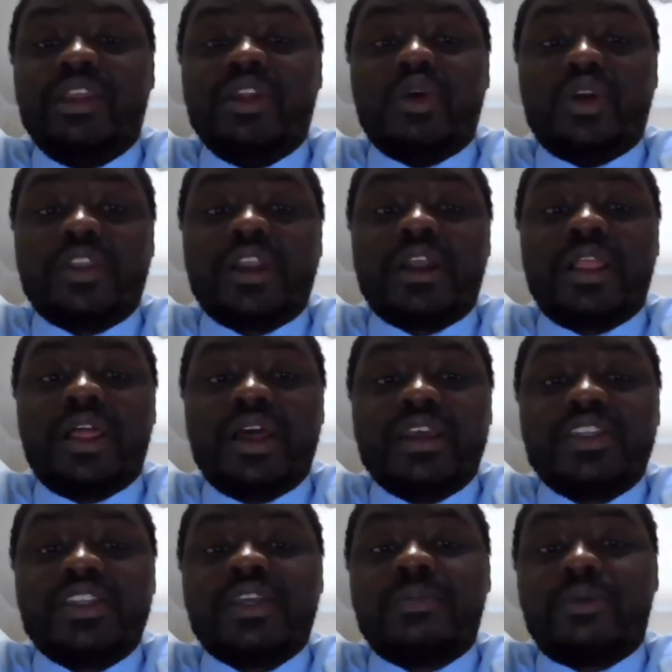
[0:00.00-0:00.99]
the North
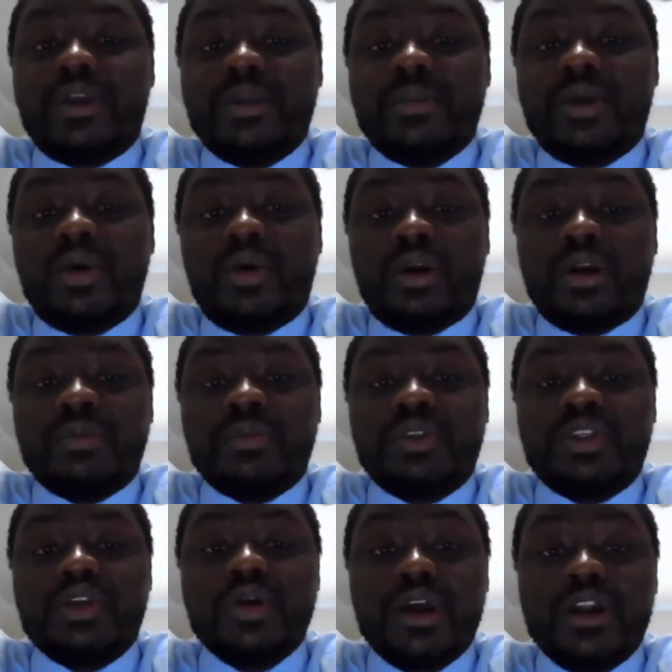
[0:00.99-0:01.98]
Carolina Supreme Court
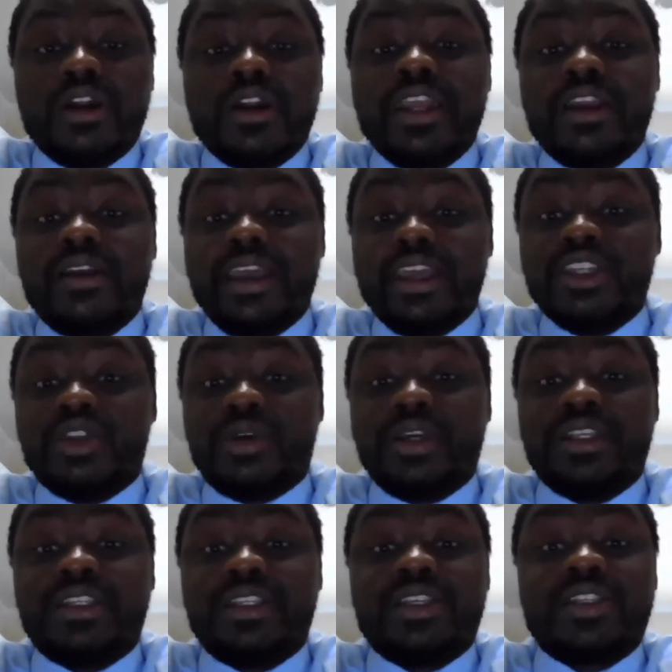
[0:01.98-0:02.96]
200-year
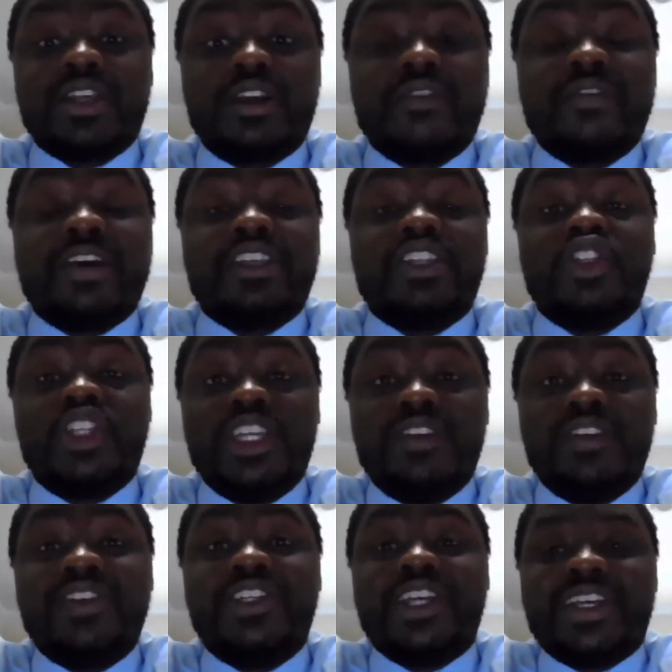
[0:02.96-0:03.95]
history to serve as
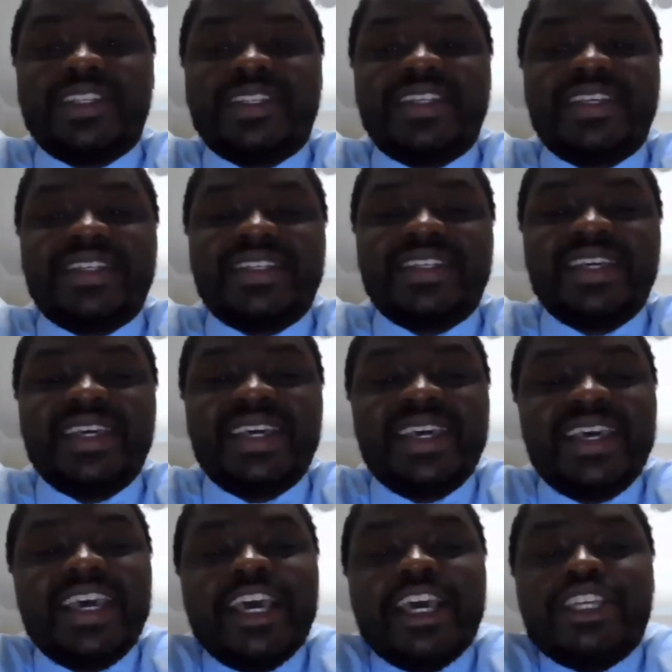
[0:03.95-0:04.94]
Chief Justice.
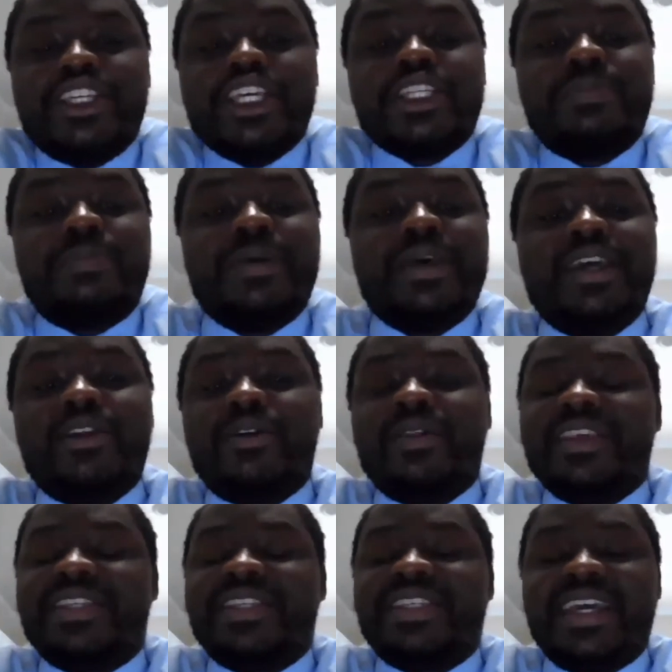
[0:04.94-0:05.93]
She has been on
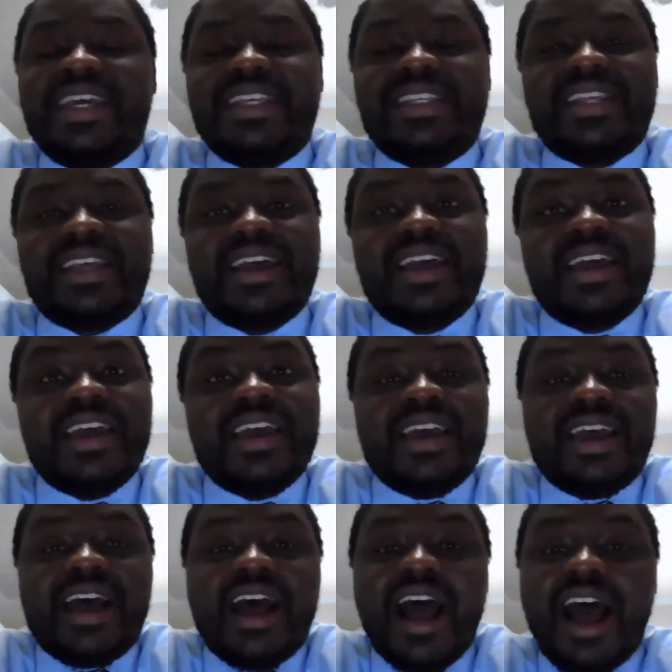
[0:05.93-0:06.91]
the state's
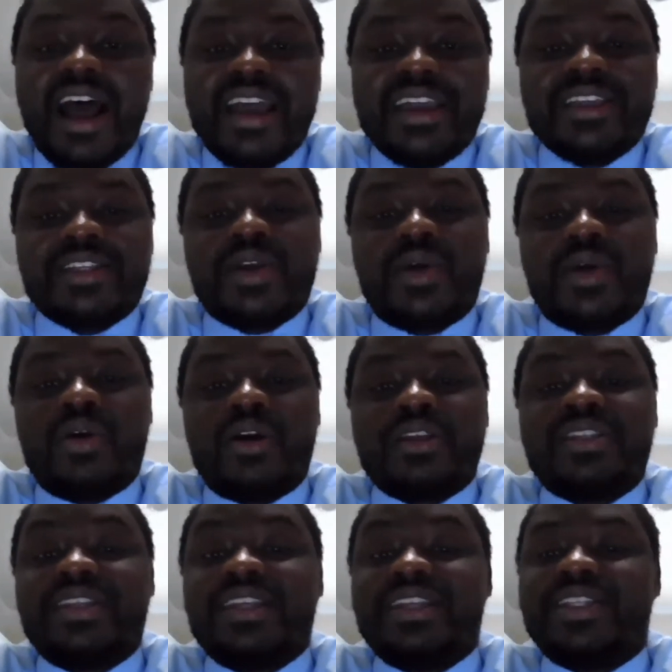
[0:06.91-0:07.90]
highest
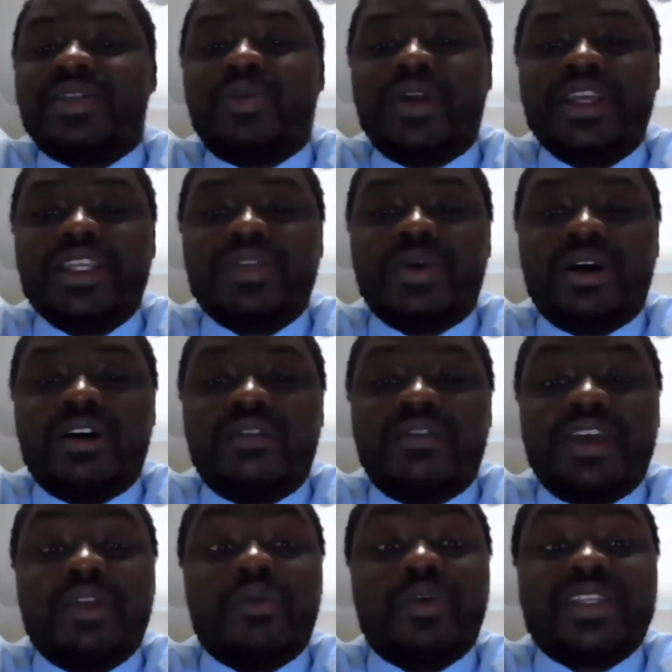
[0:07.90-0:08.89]
court since
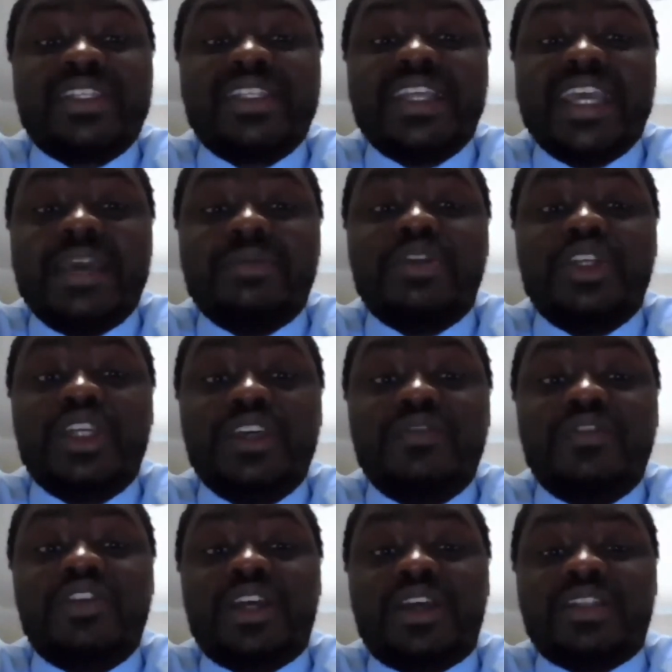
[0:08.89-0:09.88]
2012 and was named
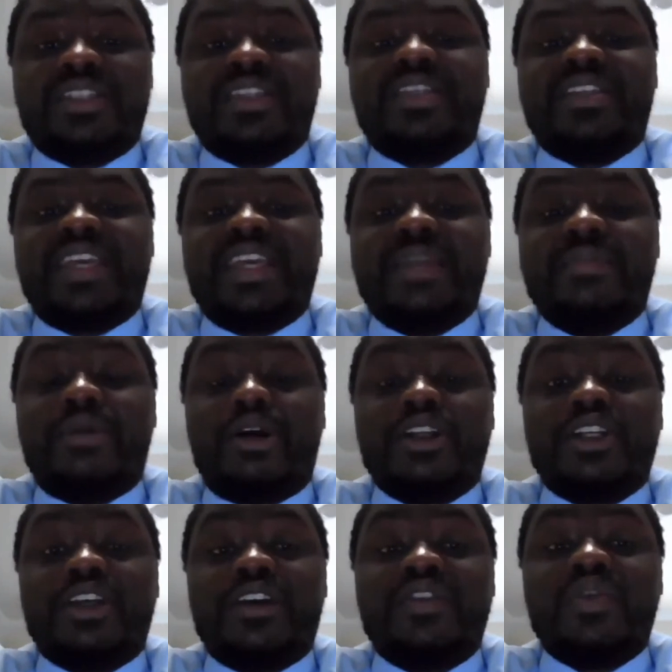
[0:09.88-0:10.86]
Chief Justice in
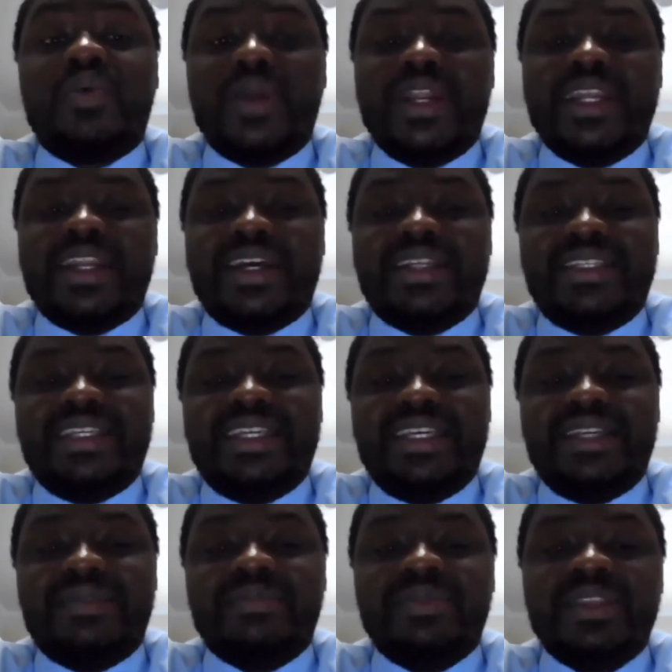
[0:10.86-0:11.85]
March of
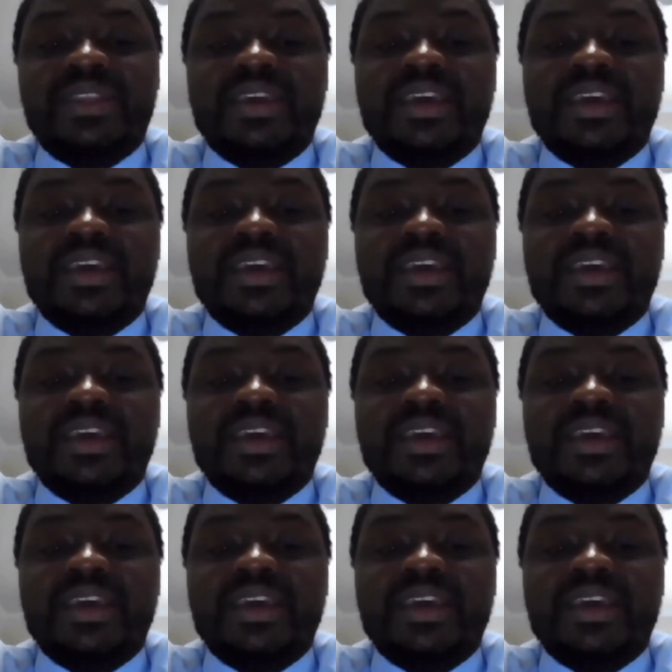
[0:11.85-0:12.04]
2019.